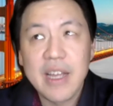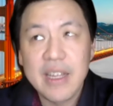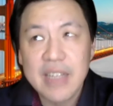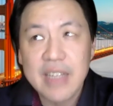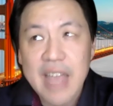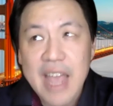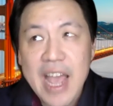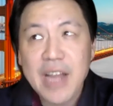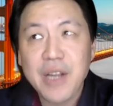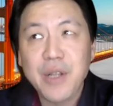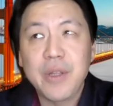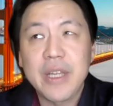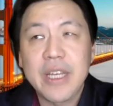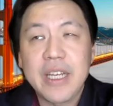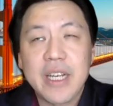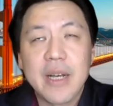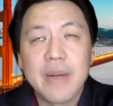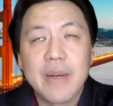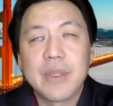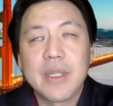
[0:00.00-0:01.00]
annually
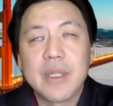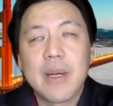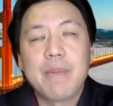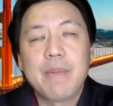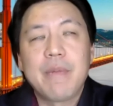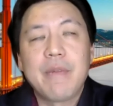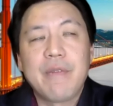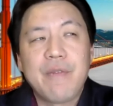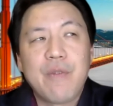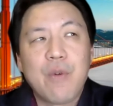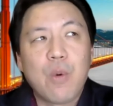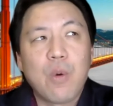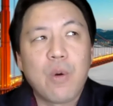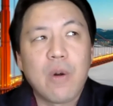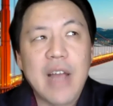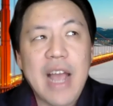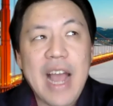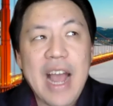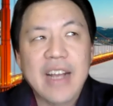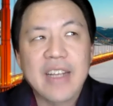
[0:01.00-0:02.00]
comes up
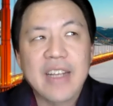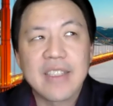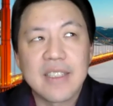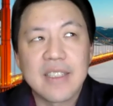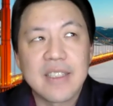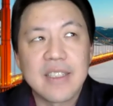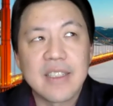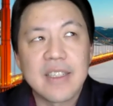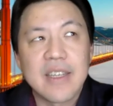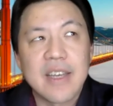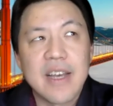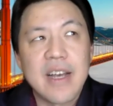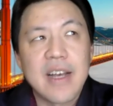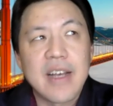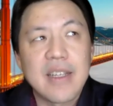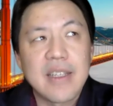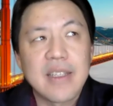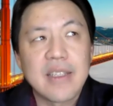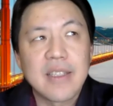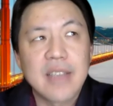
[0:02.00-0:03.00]
for axing
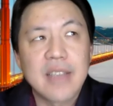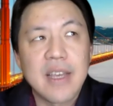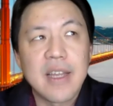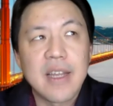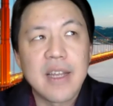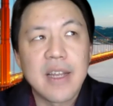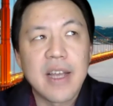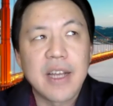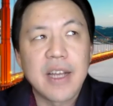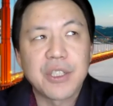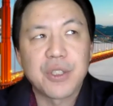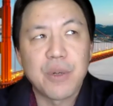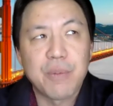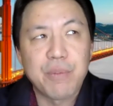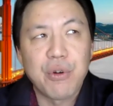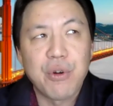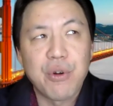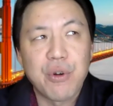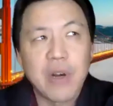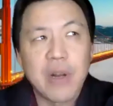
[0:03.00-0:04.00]
as an extra
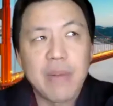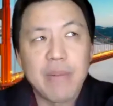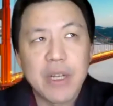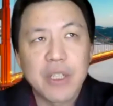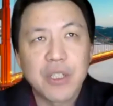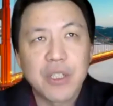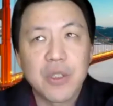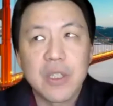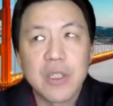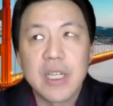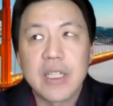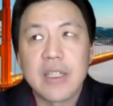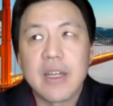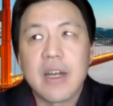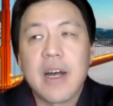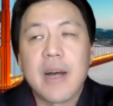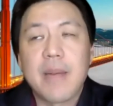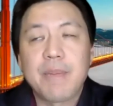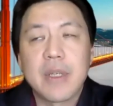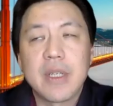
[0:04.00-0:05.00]
program that's unique to
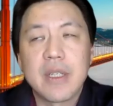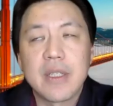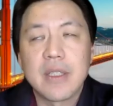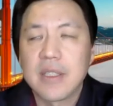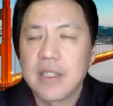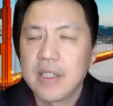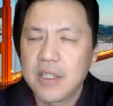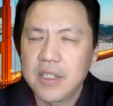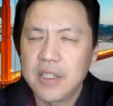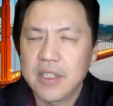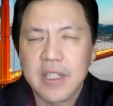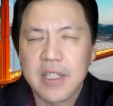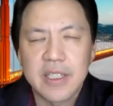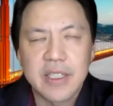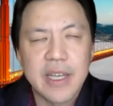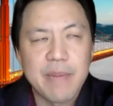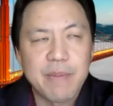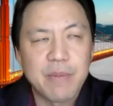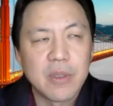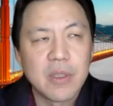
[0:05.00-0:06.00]
Hopkins. This is just an
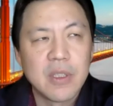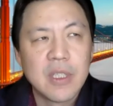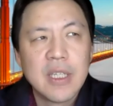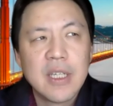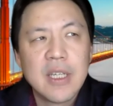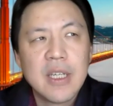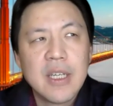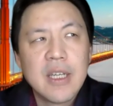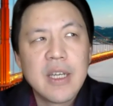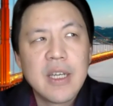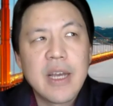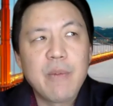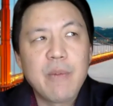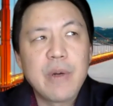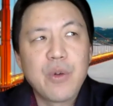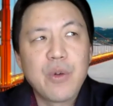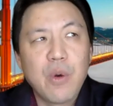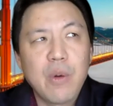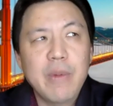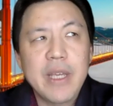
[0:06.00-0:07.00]
example. And
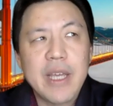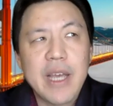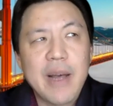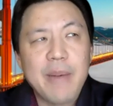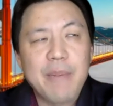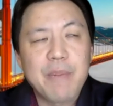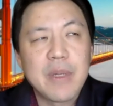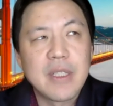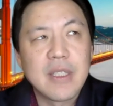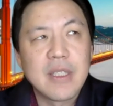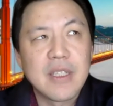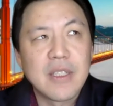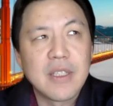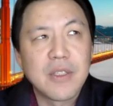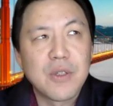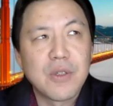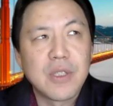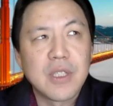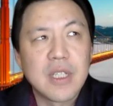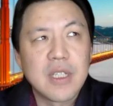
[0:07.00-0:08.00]
what normally happens
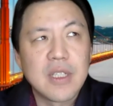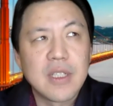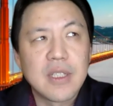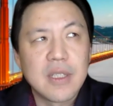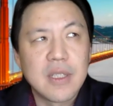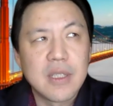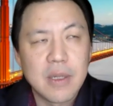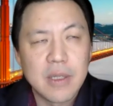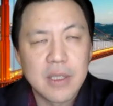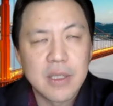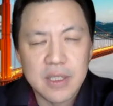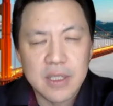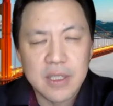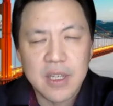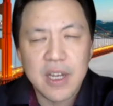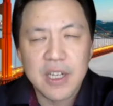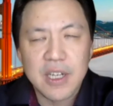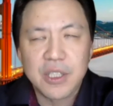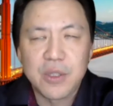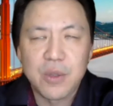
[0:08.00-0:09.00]
is there's the
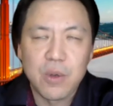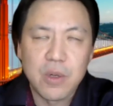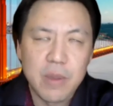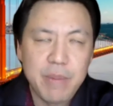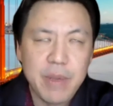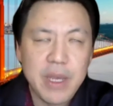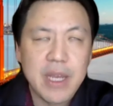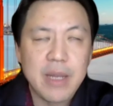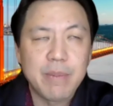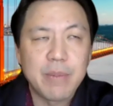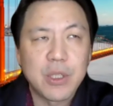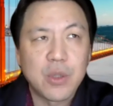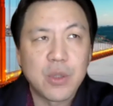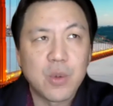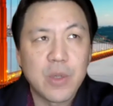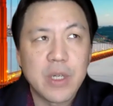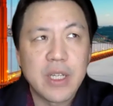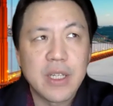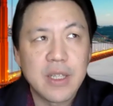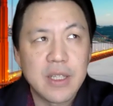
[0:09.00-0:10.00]
discussion or debate
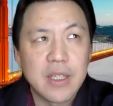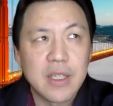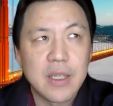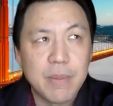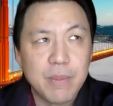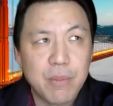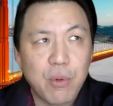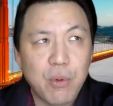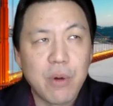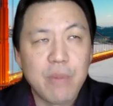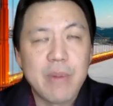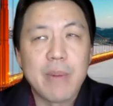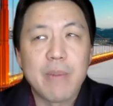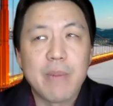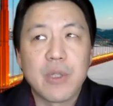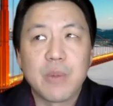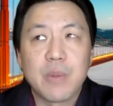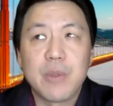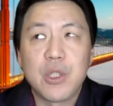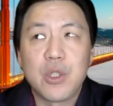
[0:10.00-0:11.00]
between the board
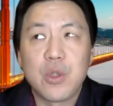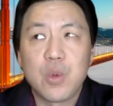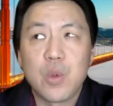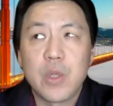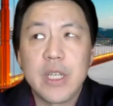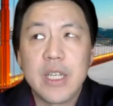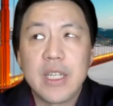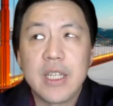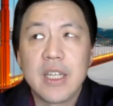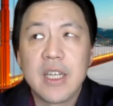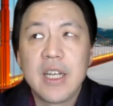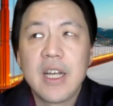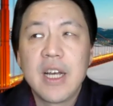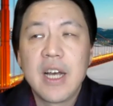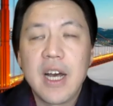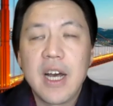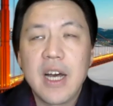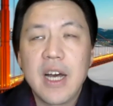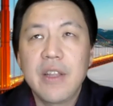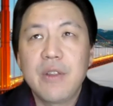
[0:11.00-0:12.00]
members between
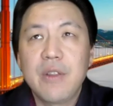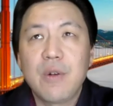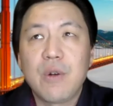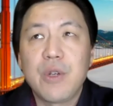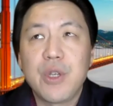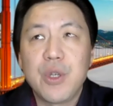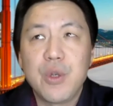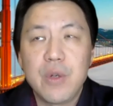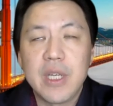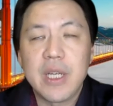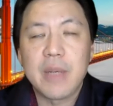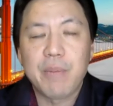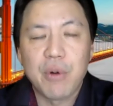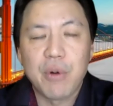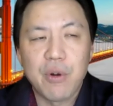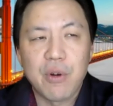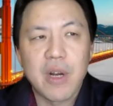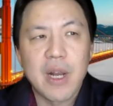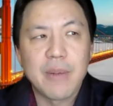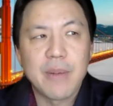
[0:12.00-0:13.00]
other unique
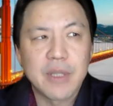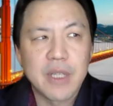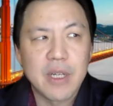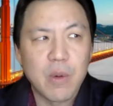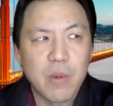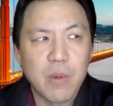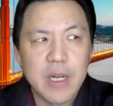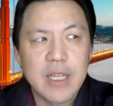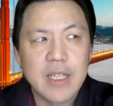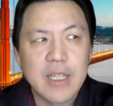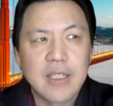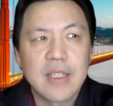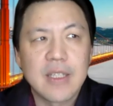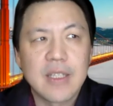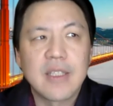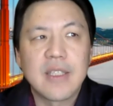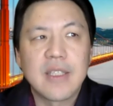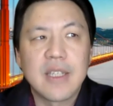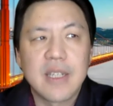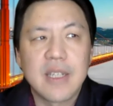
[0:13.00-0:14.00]
programs that already
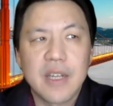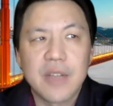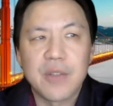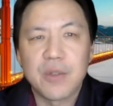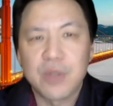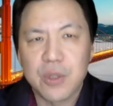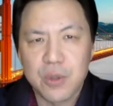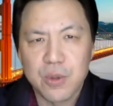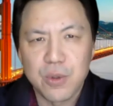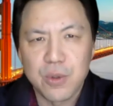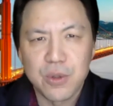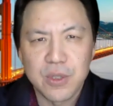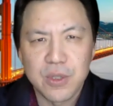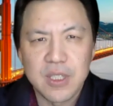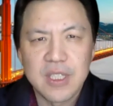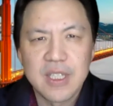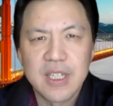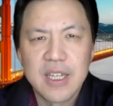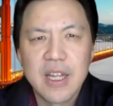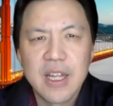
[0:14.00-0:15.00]
exist in other
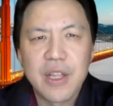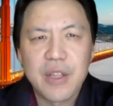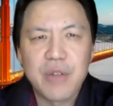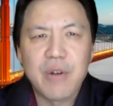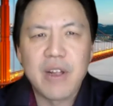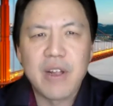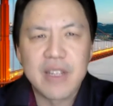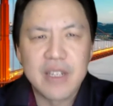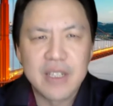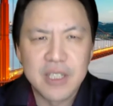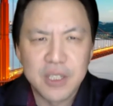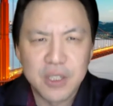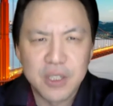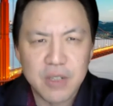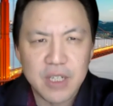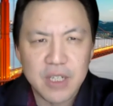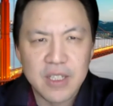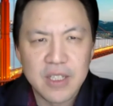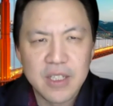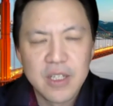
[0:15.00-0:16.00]
schools throughout the
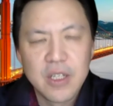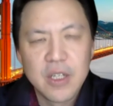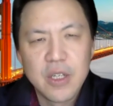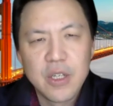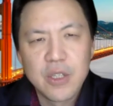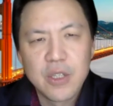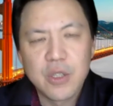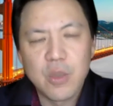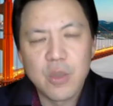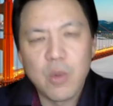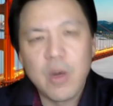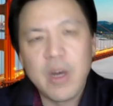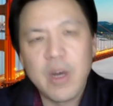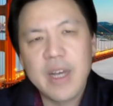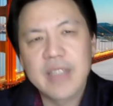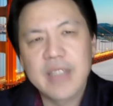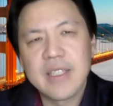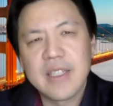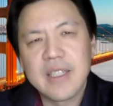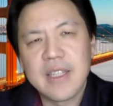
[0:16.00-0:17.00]
district. So why
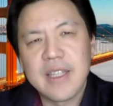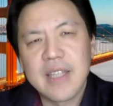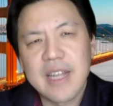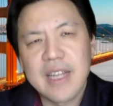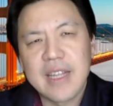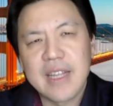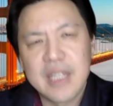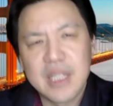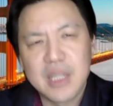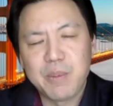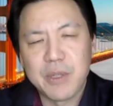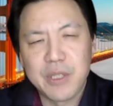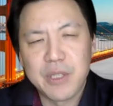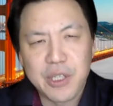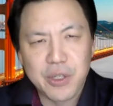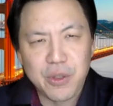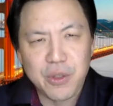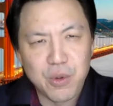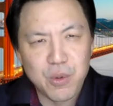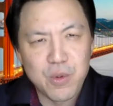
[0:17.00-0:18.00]
is it that this
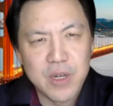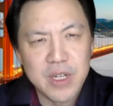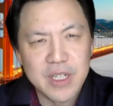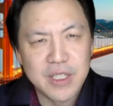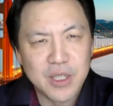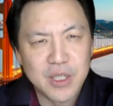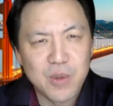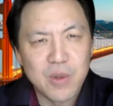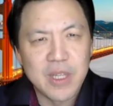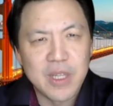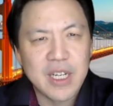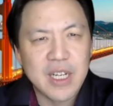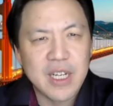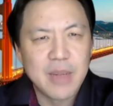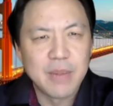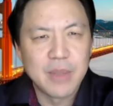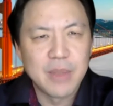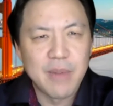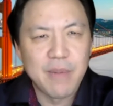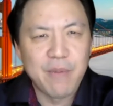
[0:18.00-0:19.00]
particular one is the one that
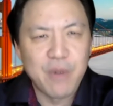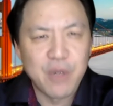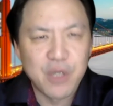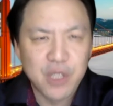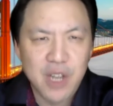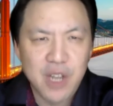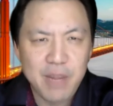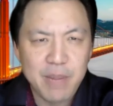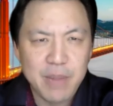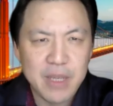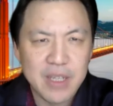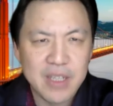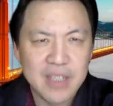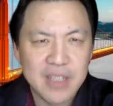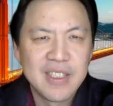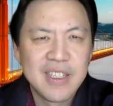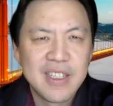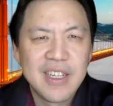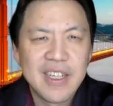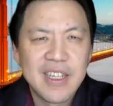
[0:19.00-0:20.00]
comes up for chopping
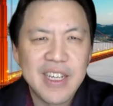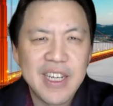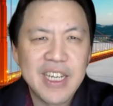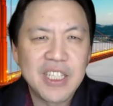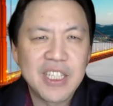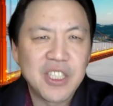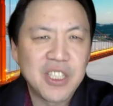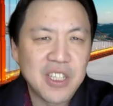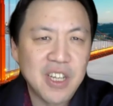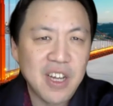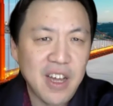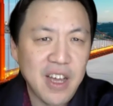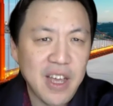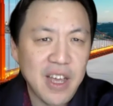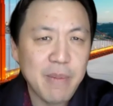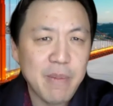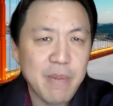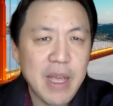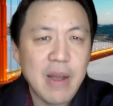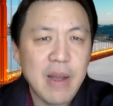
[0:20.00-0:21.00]
each
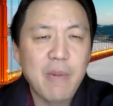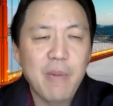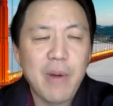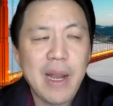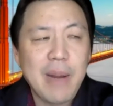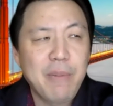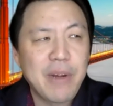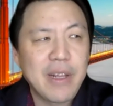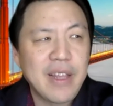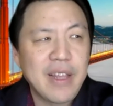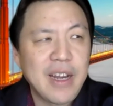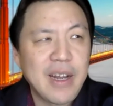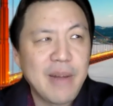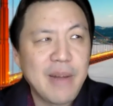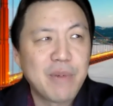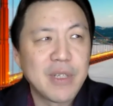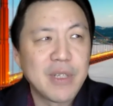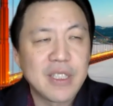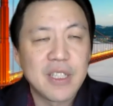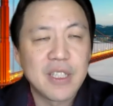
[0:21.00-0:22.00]
time? And why I bring that
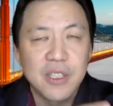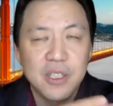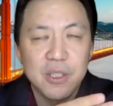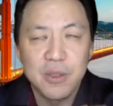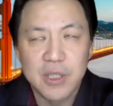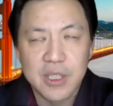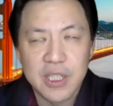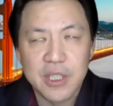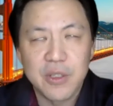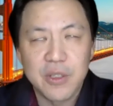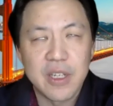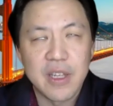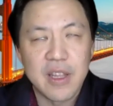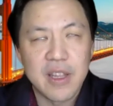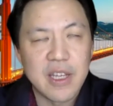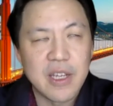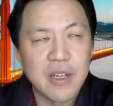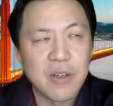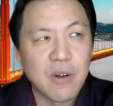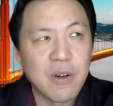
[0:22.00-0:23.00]
up was because you said you did
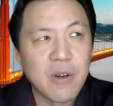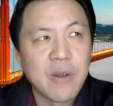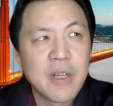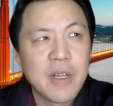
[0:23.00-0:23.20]
theater.